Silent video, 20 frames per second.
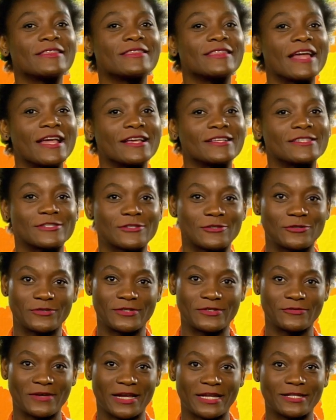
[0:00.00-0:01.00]
thanks to
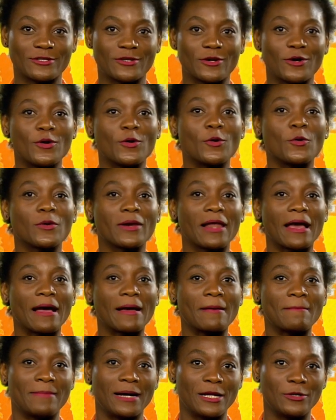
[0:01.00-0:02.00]
director
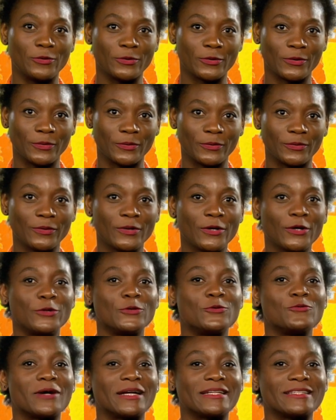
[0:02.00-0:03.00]
Ola Balogun,
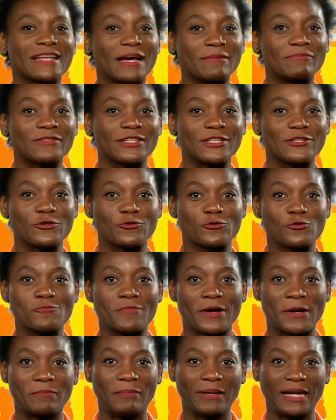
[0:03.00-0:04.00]
who adapted
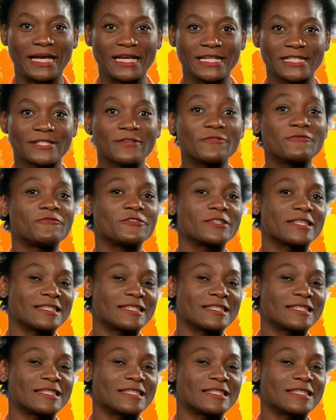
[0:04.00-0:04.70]
Yoruba plays for